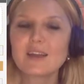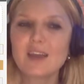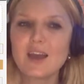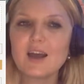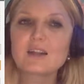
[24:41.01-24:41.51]

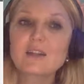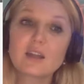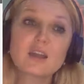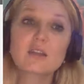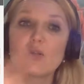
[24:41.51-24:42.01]
Yes,
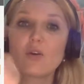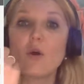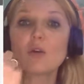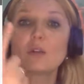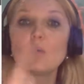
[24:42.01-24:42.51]
he's the
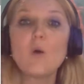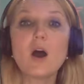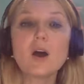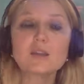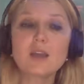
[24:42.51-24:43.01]
only
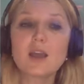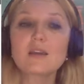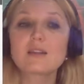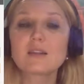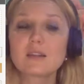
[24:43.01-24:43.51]
one.
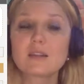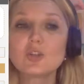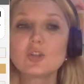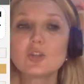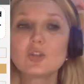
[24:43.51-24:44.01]
Yes, it's
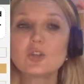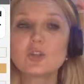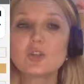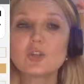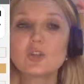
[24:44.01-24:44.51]
singular.
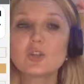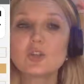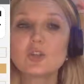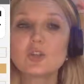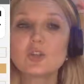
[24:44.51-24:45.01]

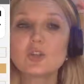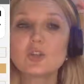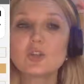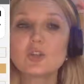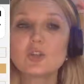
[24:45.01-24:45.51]
Not were.